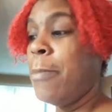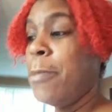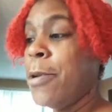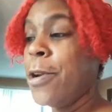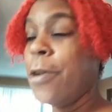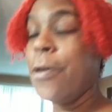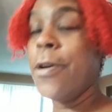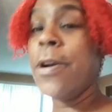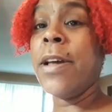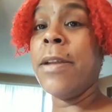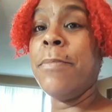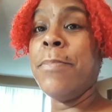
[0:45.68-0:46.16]
I'm
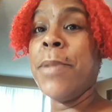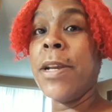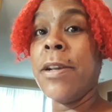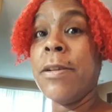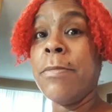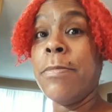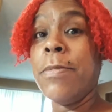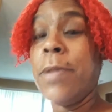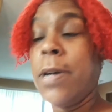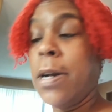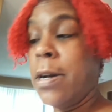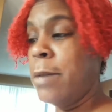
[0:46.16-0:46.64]
going to go ahead and
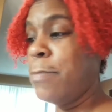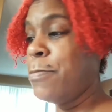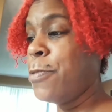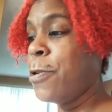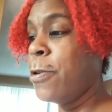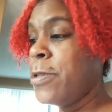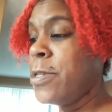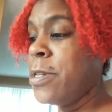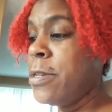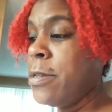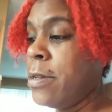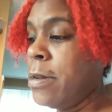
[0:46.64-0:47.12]
make a, a
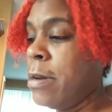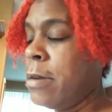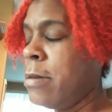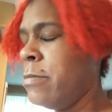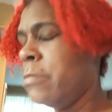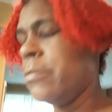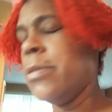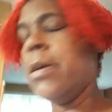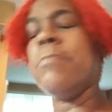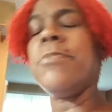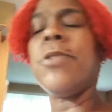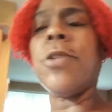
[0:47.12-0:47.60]
protein,
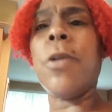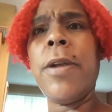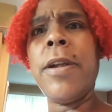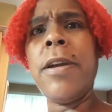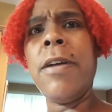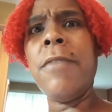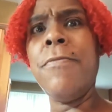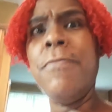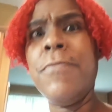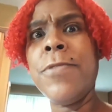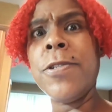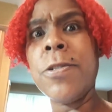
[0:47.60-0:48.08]
um, I'm
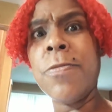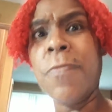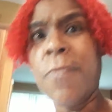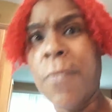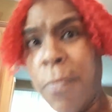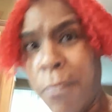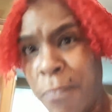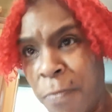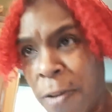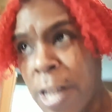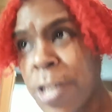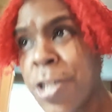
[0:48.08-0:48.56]
sorry, a
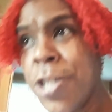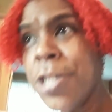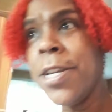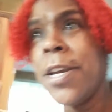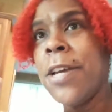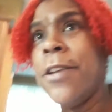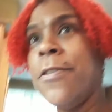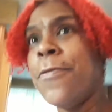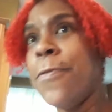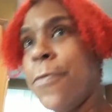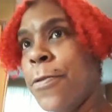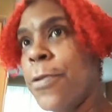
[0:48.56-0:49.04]

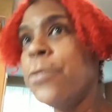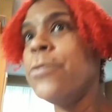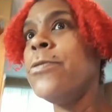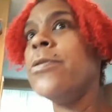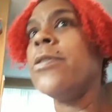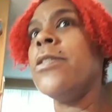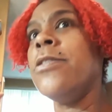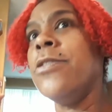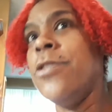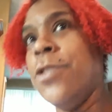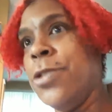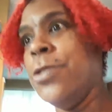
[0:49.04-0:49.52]
veggie and
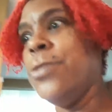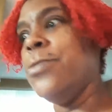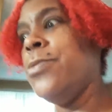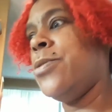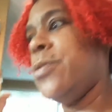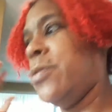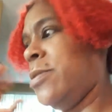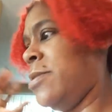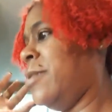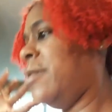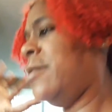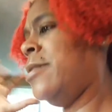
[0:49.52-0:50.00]
fruit
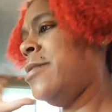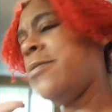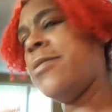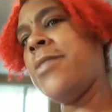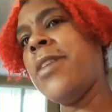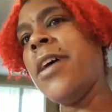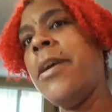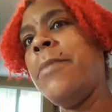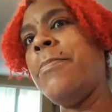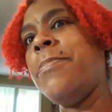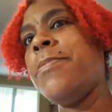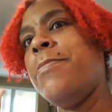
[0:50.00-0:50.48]
juice
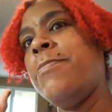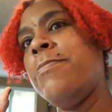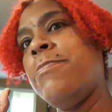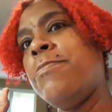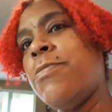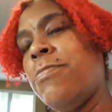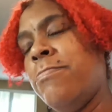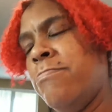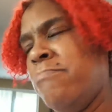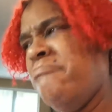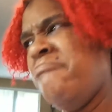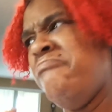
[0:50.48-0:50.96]
type
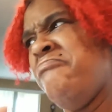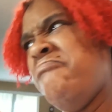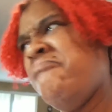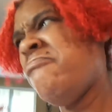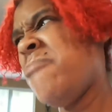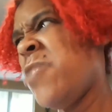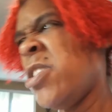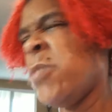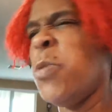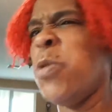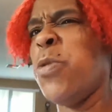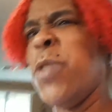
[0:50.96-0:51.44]

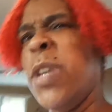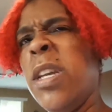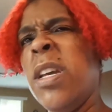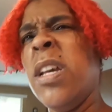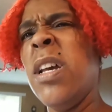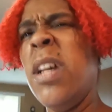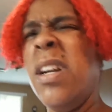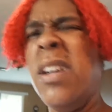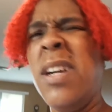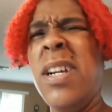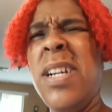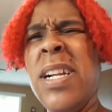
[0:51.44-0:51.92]
smoothie.
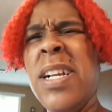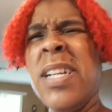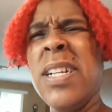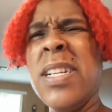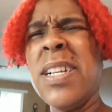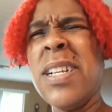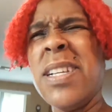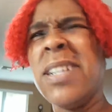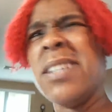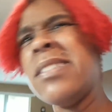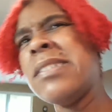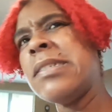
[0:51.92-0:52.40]

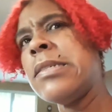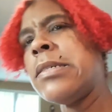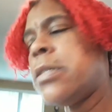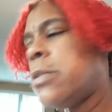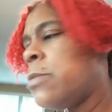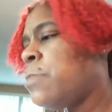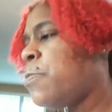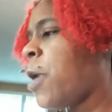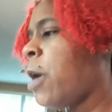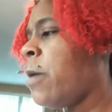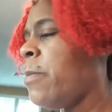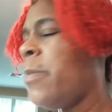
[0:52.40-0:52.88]
Uh,
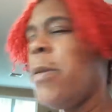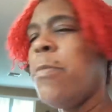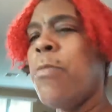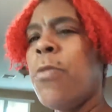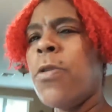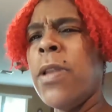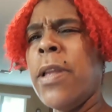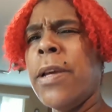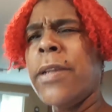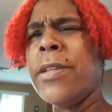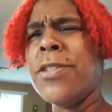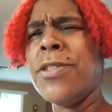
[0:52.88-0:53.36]
it'd probably be
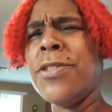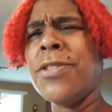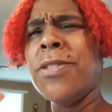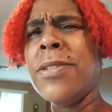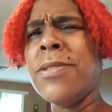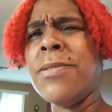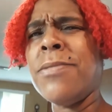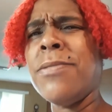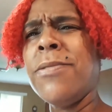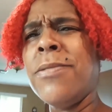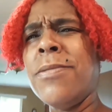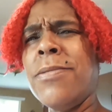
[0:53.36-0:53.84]
more like
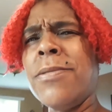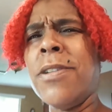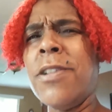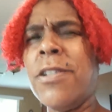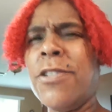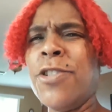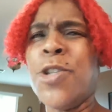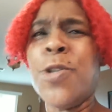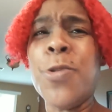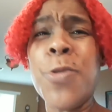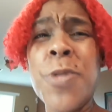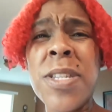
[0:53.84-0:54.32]
just
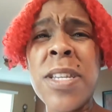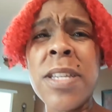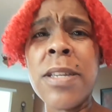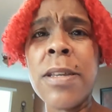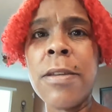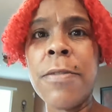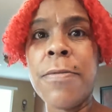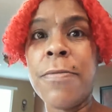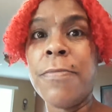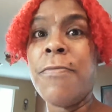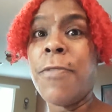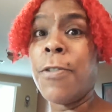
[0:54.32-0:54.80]

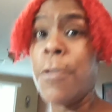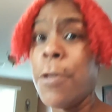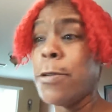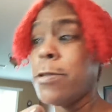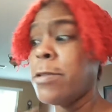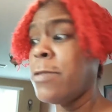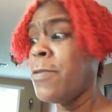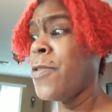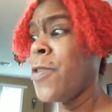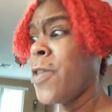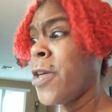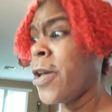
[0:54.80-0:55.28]
juicing if for
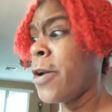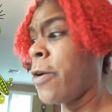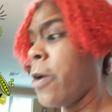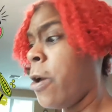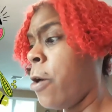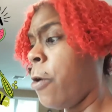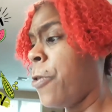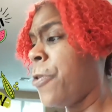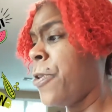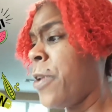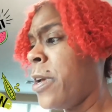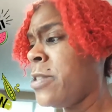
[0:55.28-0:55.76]
those of you that are
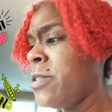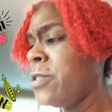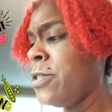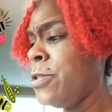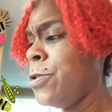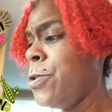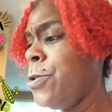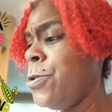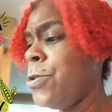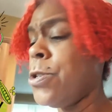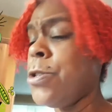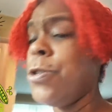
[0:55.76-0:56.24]
health nuts
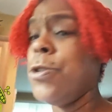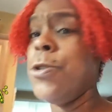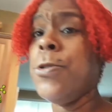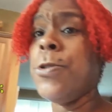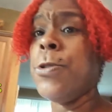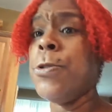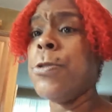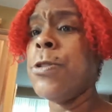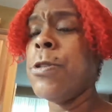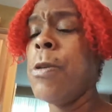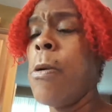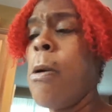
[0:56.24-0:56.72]
and use the
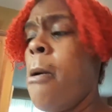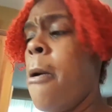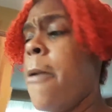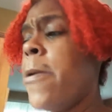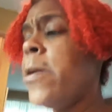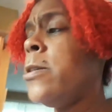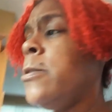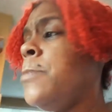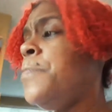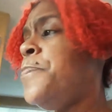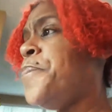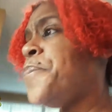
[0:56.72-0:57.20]
juicers.
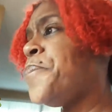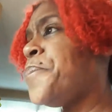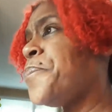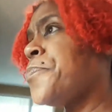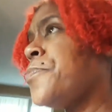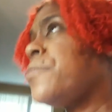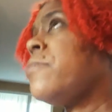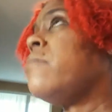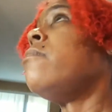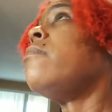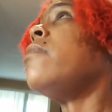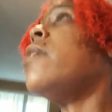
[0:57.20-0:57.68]

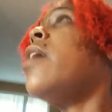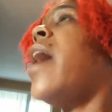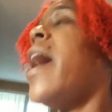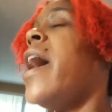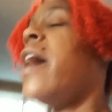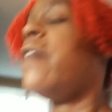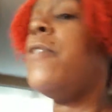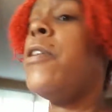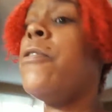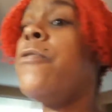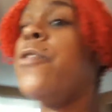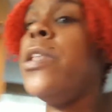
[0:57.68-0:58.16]

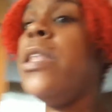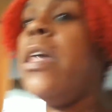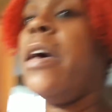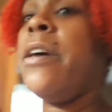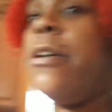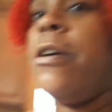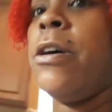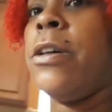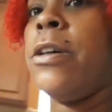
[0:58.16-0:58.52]
I have every light